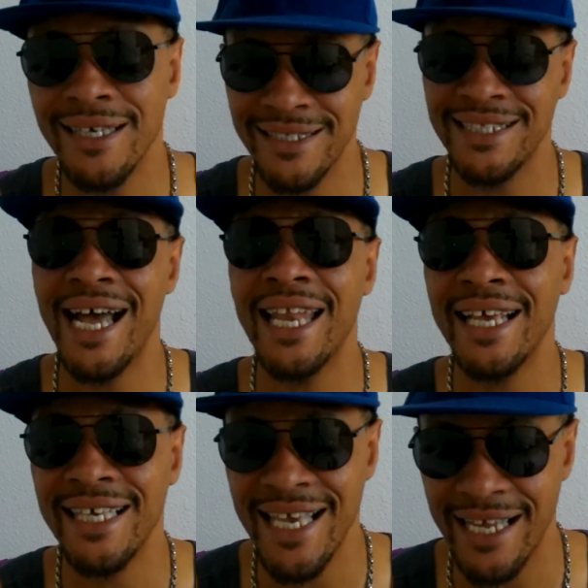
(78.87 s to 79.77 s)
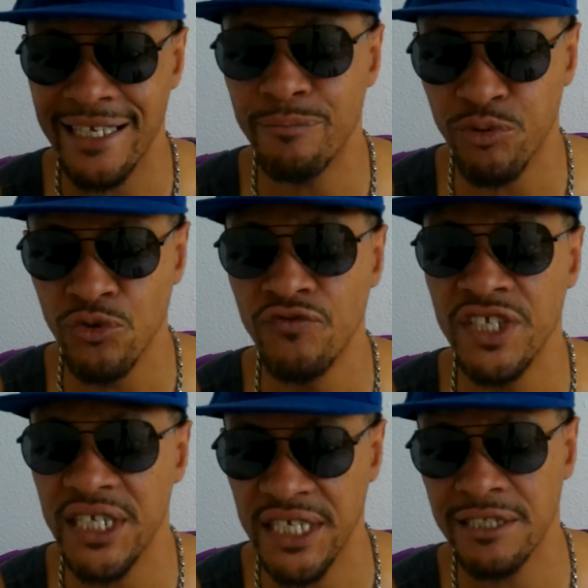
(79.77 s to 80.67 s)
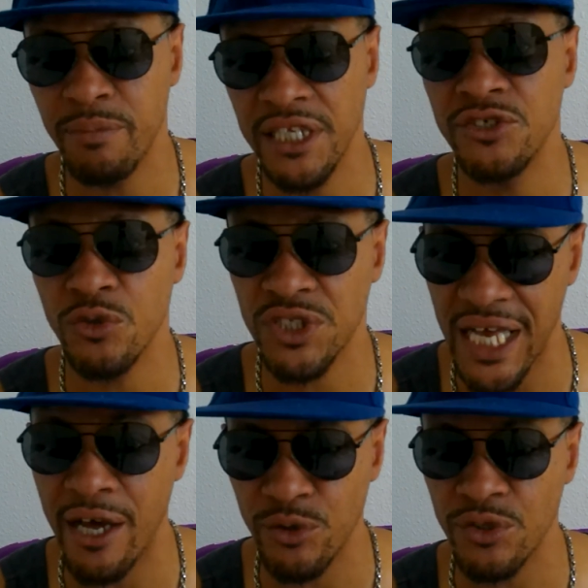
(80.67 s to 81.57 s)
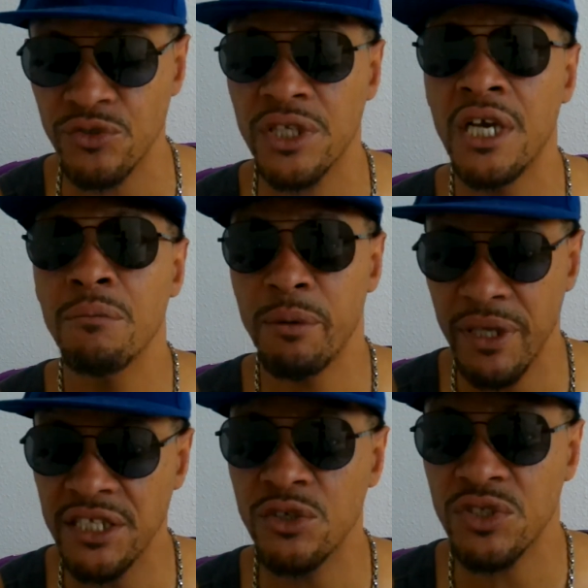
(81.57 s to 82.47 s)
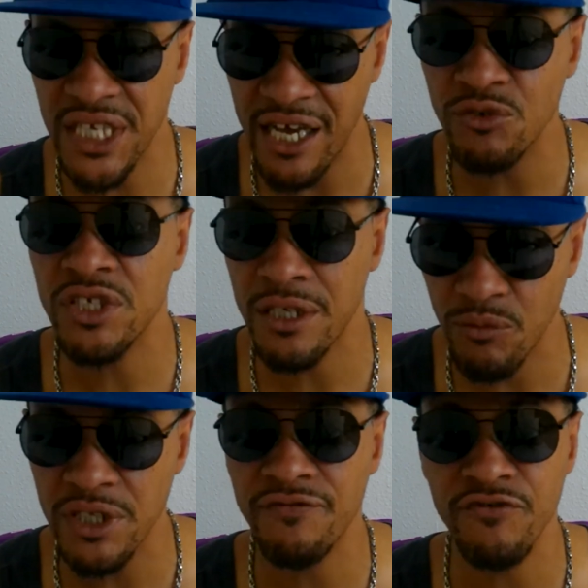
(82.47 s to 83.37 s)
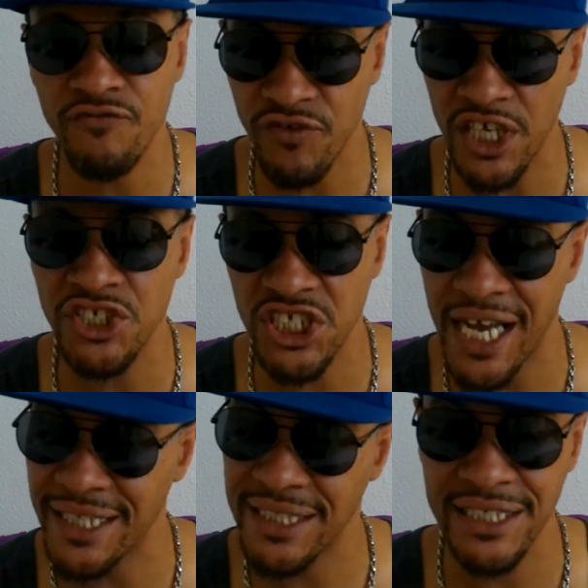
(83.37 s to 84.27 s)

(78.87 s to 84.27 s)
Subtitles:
It's not like he proved it against Billy Joe Saunders, but Billy Joe Saunders hit him with a few flush shots.